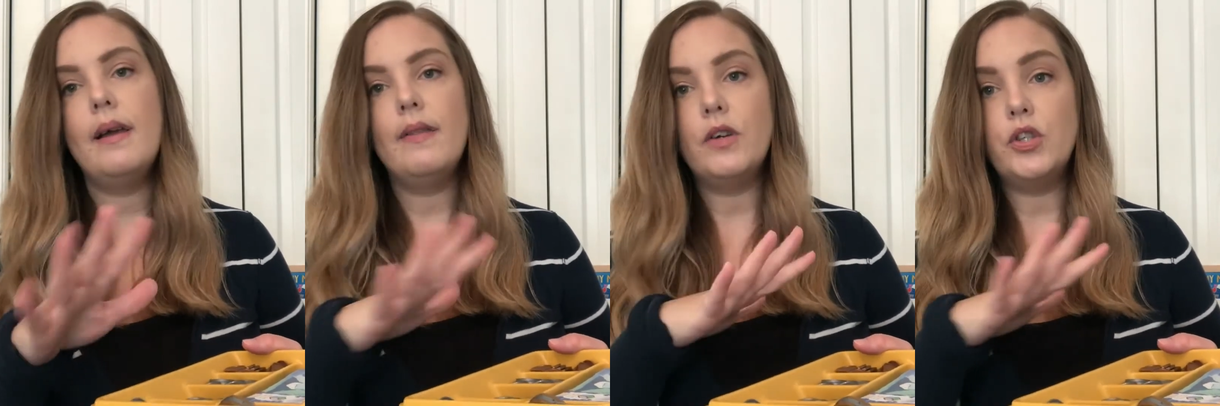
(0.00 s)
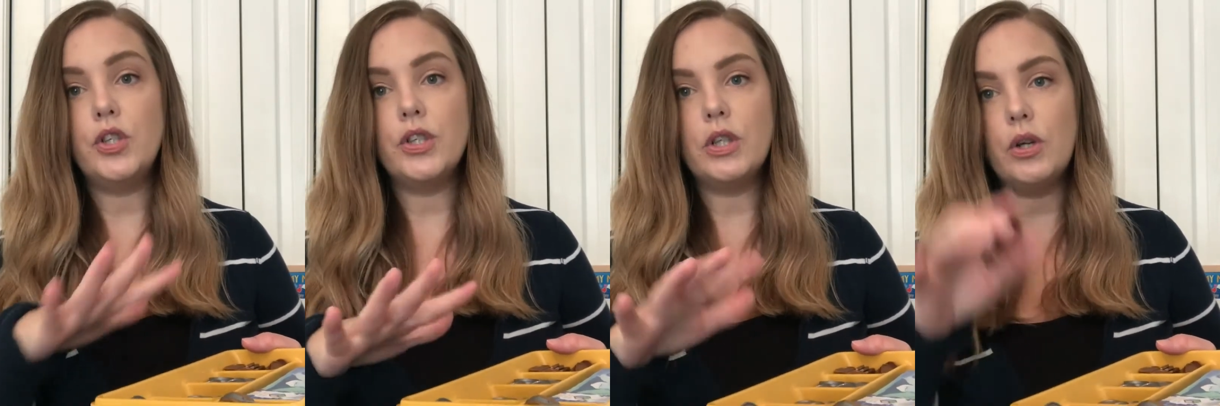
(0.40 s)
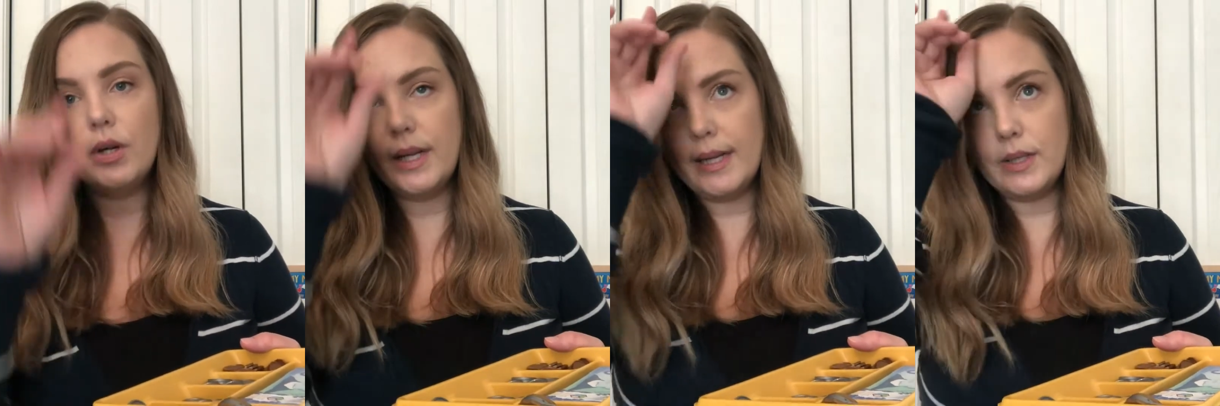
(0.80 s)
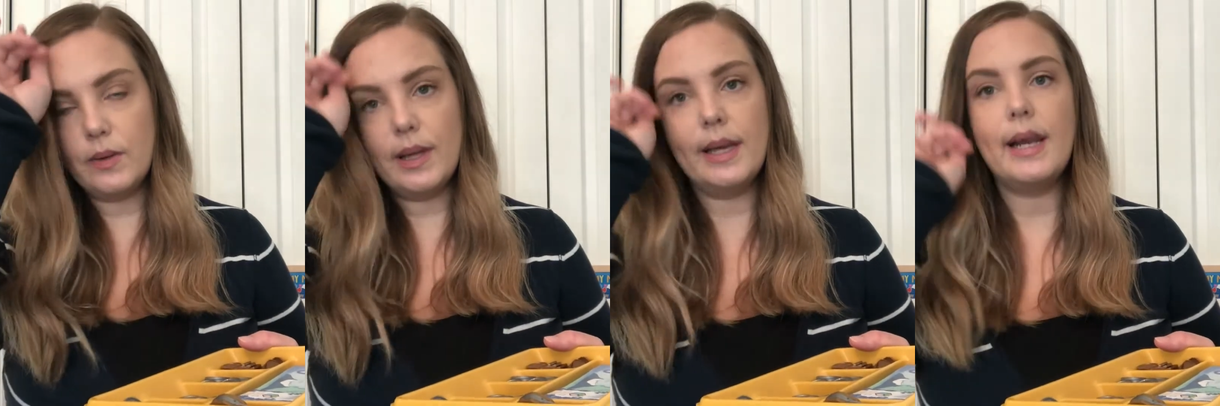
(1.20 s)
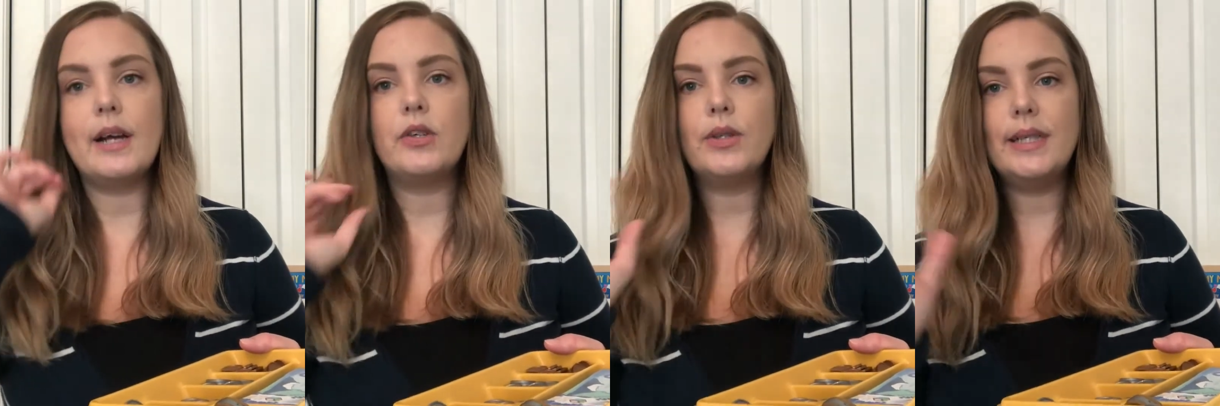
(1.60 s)
They're just learning, so they can
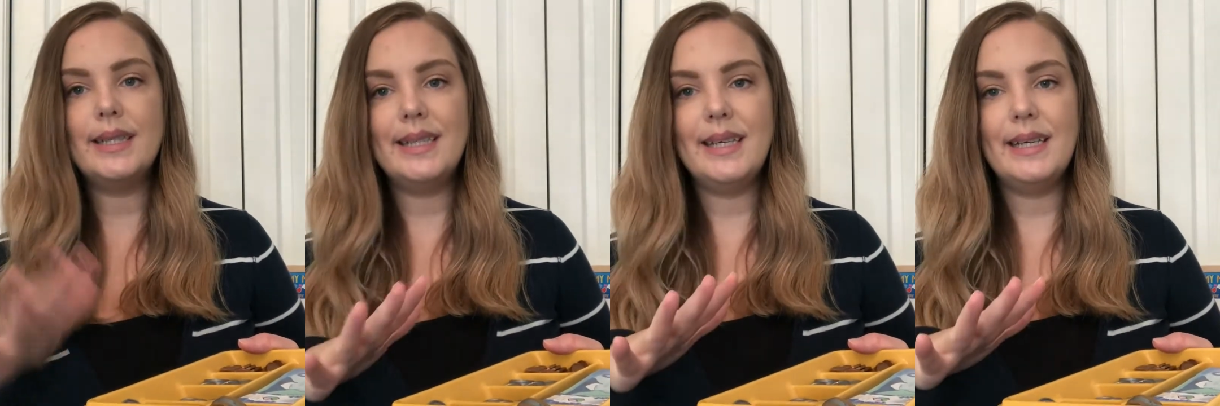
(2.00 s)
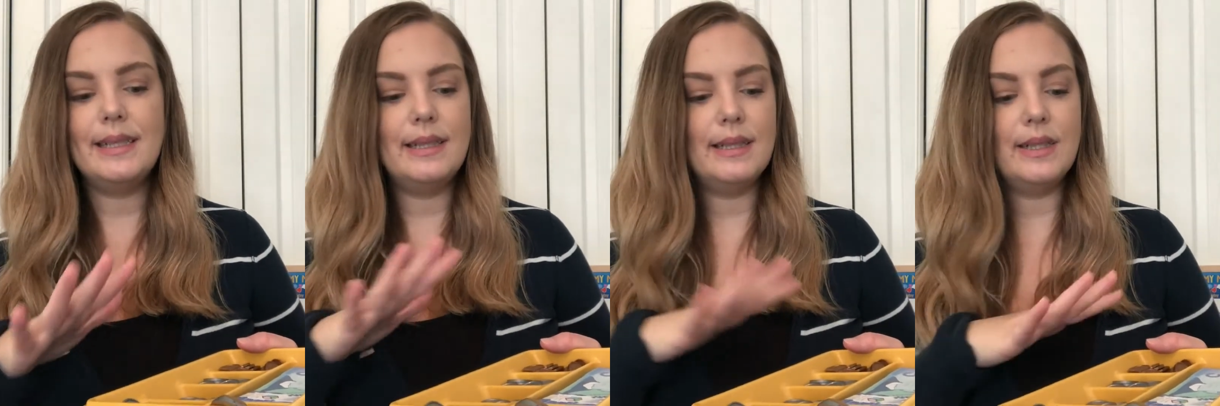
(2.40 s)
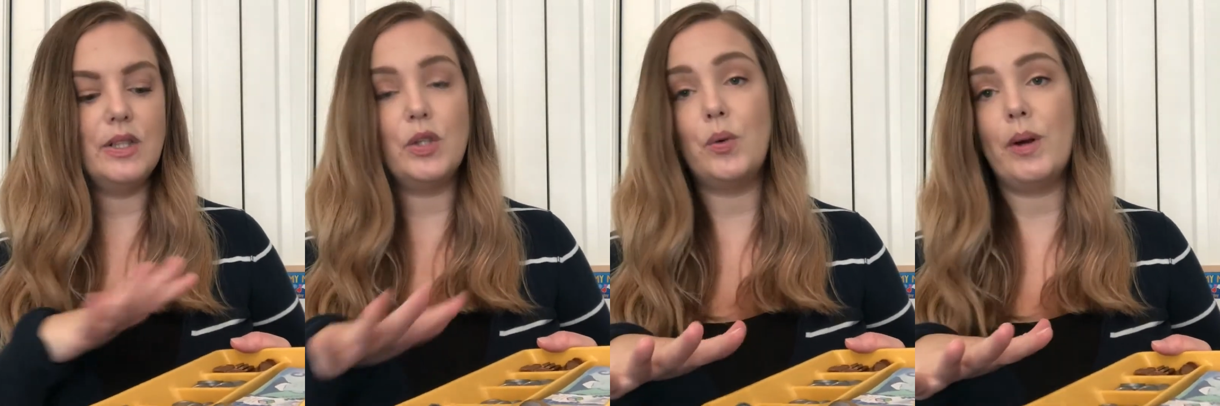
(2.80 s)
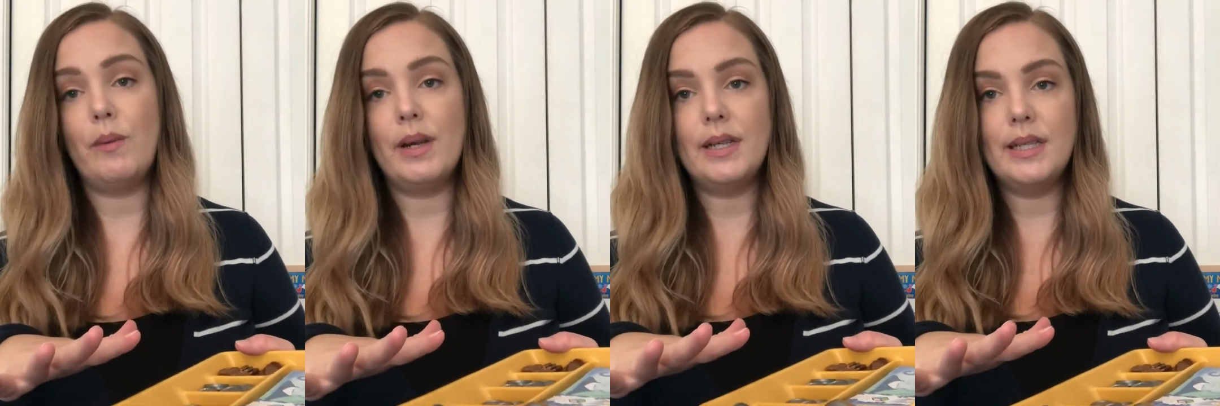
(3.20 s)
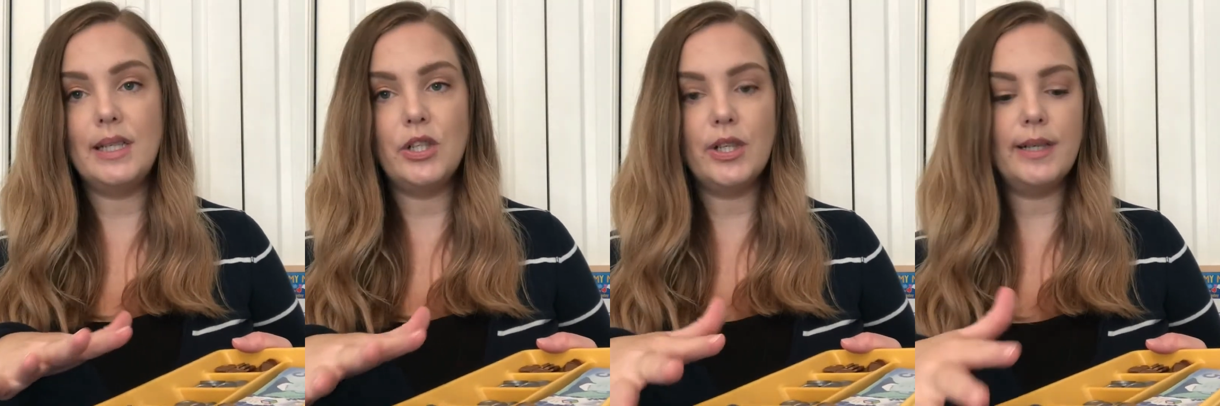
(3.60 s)
actually see it. This is a great way to
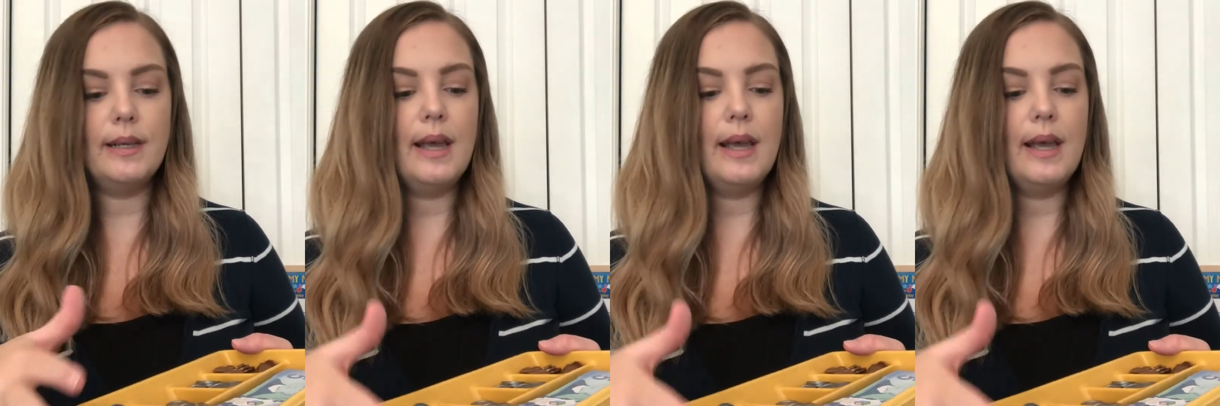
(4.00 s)
teach it.